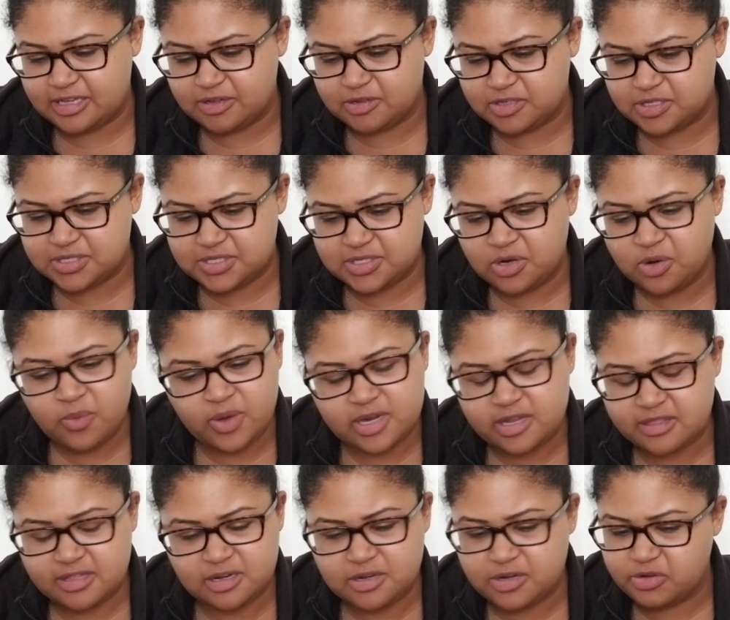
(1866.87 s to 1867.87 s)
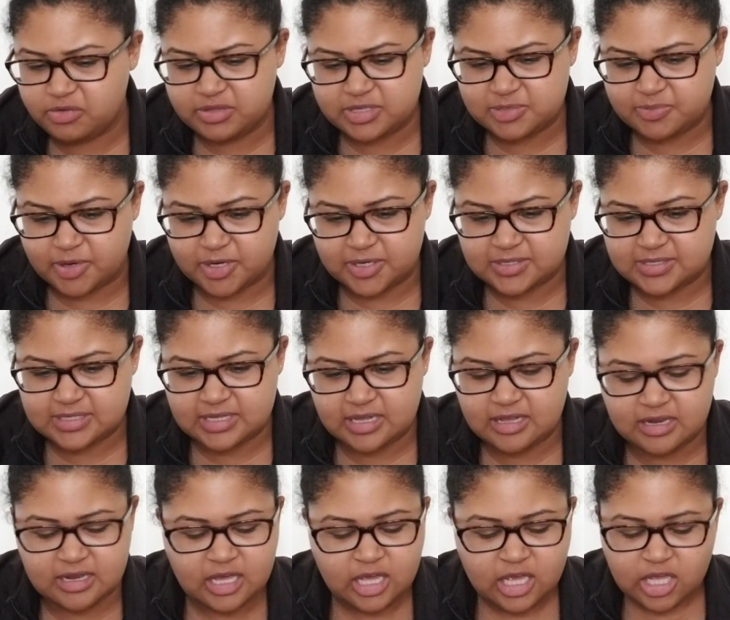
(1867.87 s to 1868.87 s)
you just you don't want anything to do with this
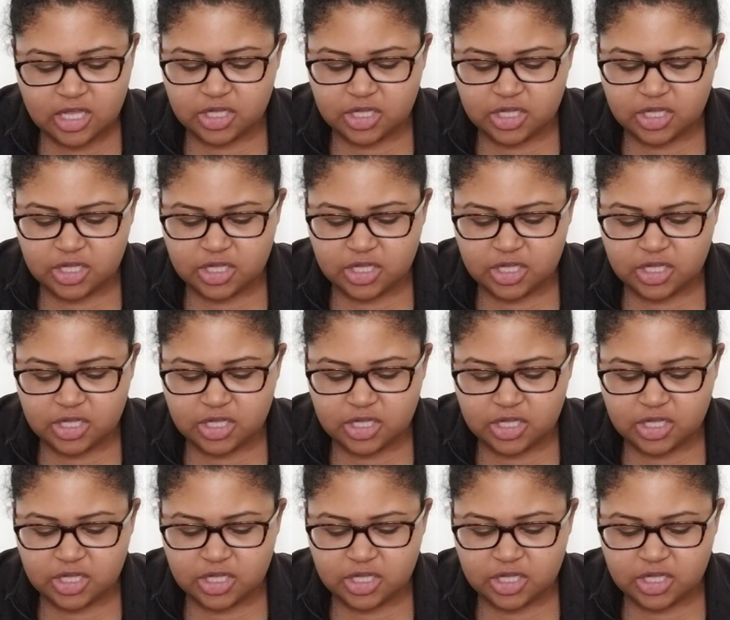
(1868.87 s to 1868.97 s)
person